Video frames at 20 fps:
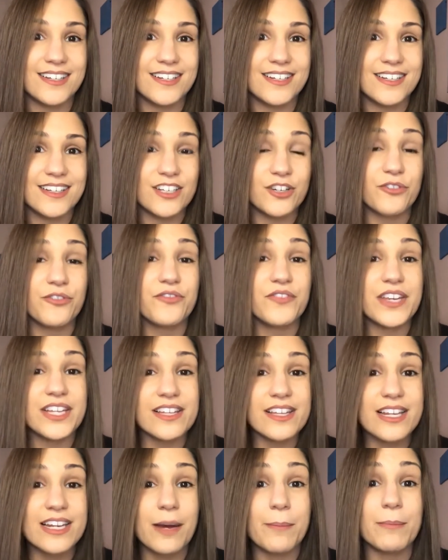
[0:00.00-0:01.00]
You'll feel
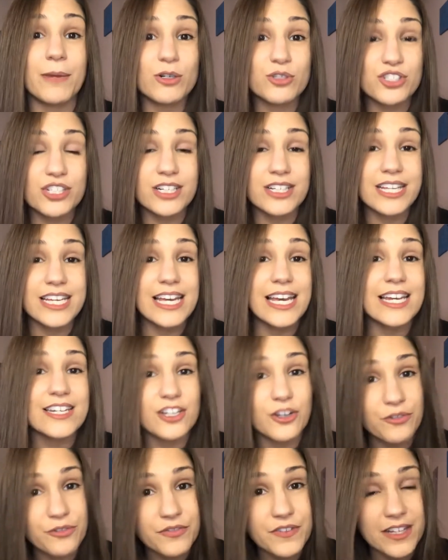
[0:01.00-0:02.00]
it emotionally and
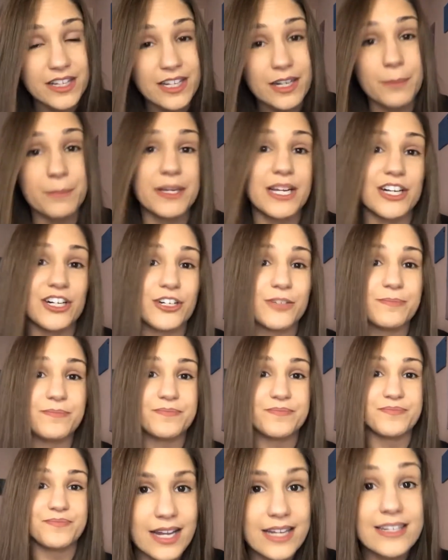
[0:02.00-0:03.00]
you'll feel it up here.
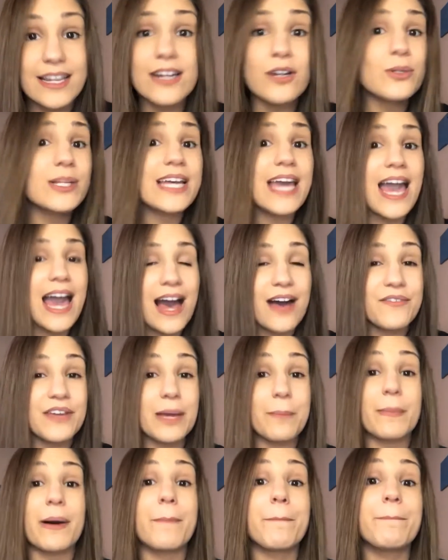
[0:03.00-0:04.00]
Not only having,
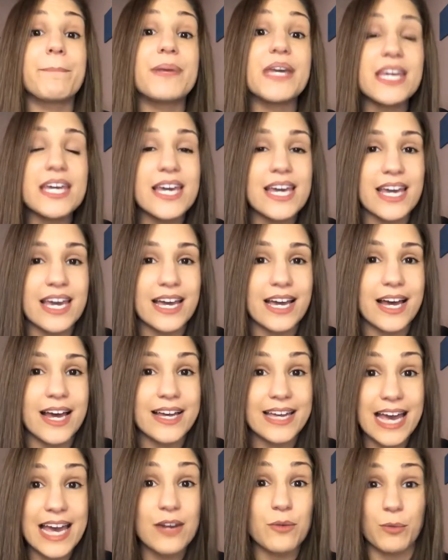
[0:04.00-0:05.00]
but being.
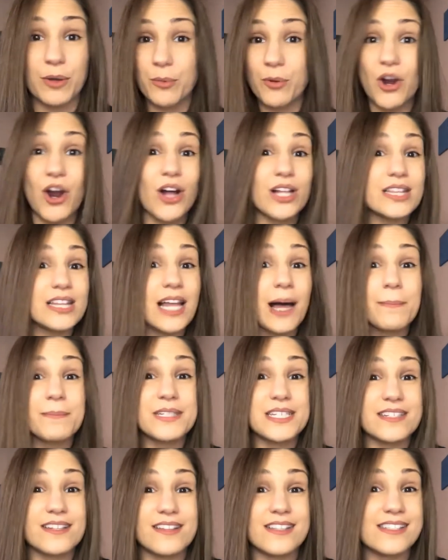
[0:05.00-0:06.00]
Again, we were all lumped
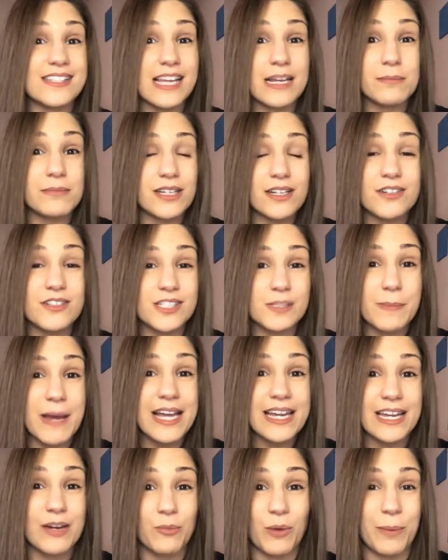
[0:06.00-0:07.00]
into the same little
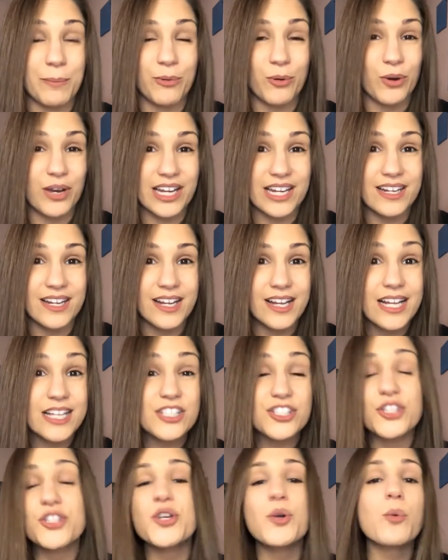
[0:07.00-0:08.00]
speck at one point.
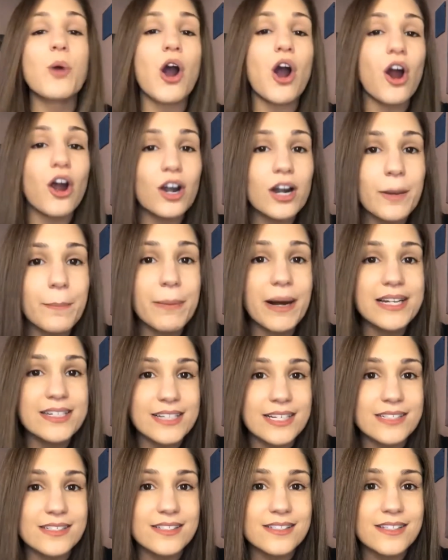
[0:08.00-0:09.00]
So you are
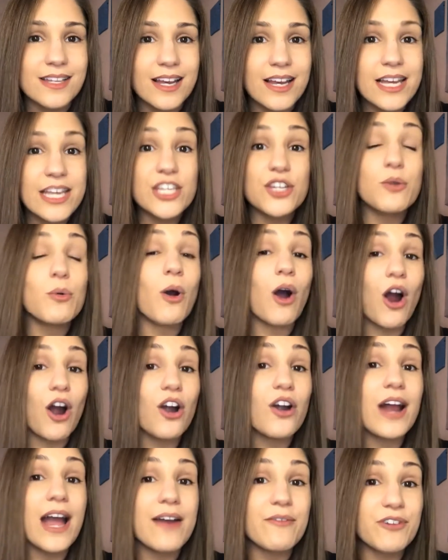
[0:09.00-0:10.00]
abundance. You
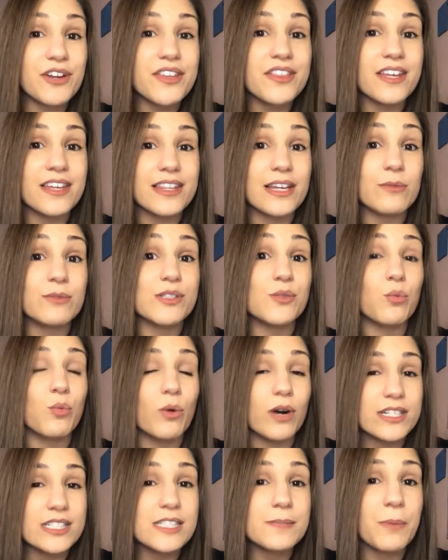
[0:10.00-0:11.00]
are everything that was
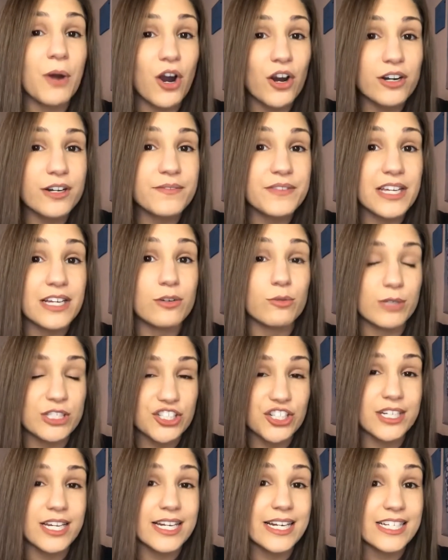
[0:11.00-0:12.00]
once part of the
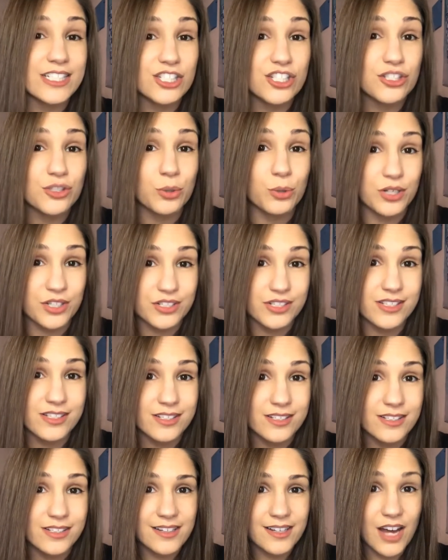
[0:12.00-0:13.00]
originating source
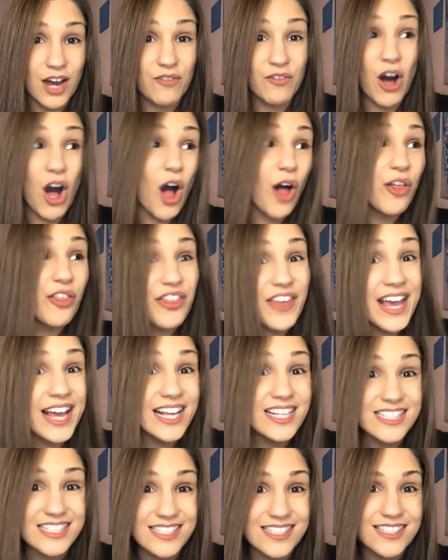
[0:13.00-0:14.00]
of all
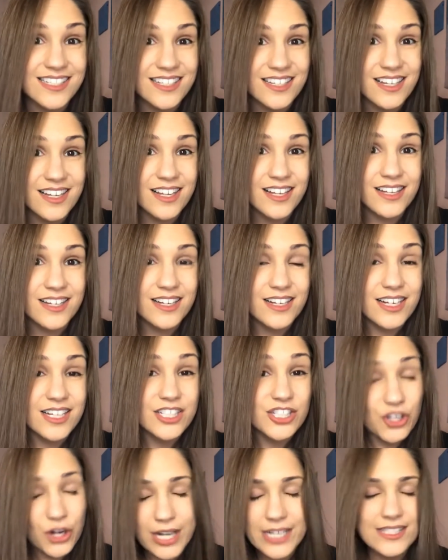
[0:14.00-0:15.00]
things.
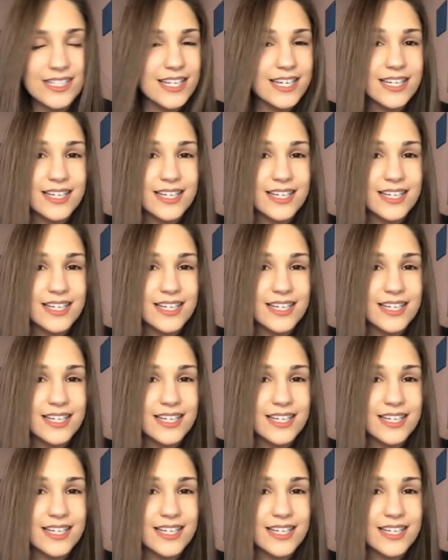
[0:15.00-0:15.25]
It's crazy.